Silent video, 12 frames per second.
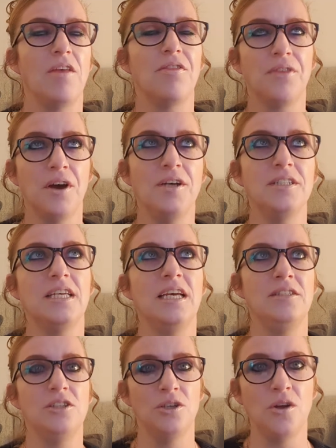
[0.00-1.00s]

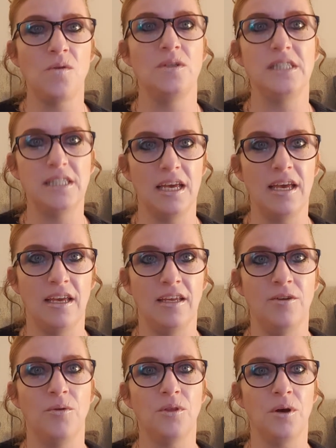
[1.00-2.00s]
13 to
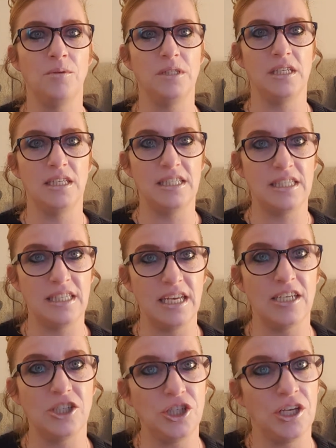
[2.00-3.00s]
19, although it's only
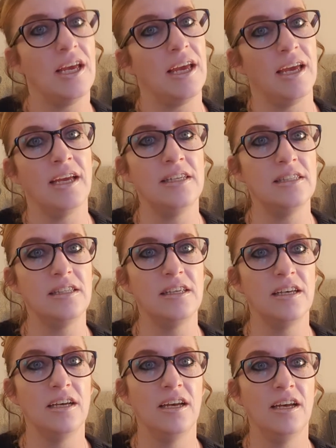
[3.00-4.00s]
6 years,
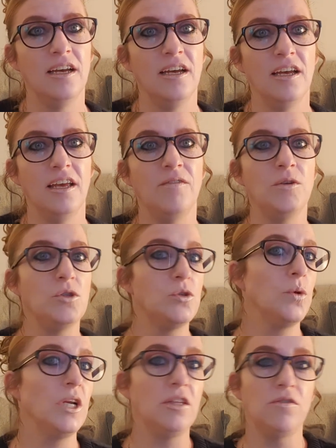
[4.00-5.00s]
if it was
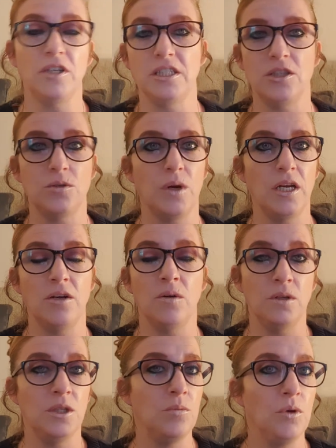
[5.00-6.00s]
23 to
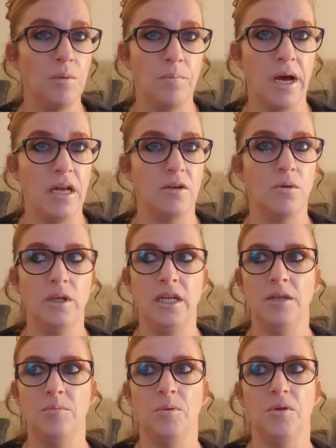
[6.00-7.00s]
29, you wouldn't bat an
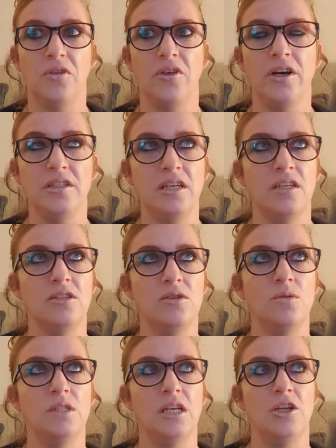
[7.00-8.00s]
eyelid, but 13 to
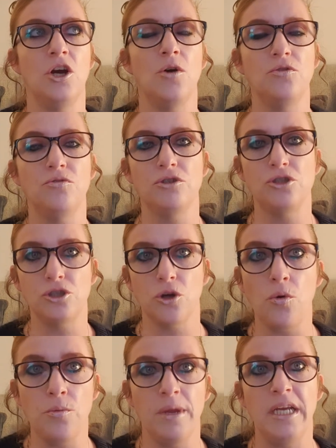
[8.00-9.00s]
19, you go through
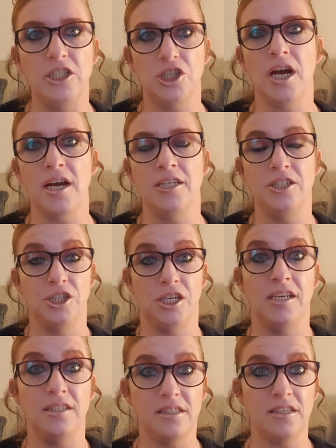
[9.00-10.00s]
so many
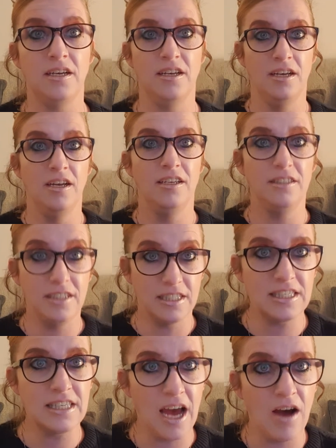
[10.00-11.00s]
changes
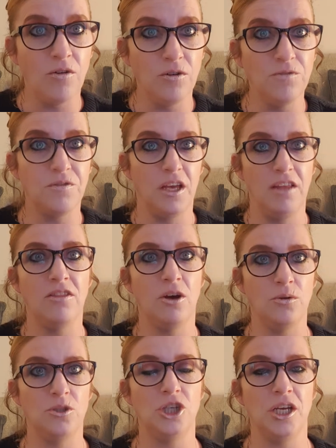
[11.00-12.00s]
yourself in
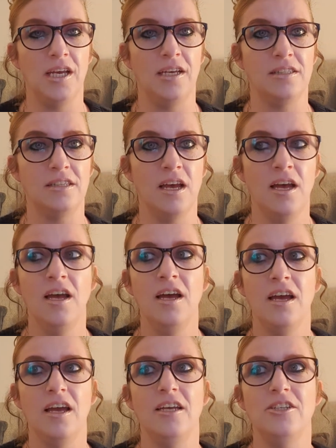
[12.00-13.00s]
those years.
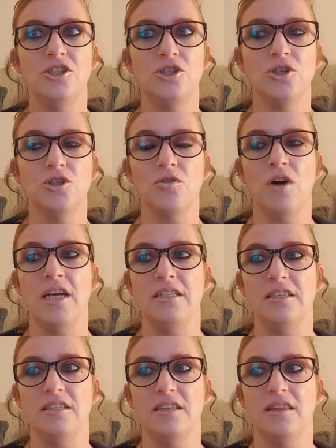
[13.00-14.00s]
It's just
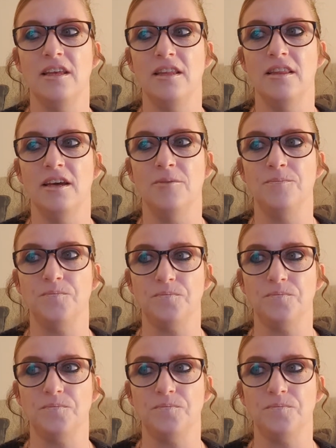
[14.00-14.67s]
crazy to think that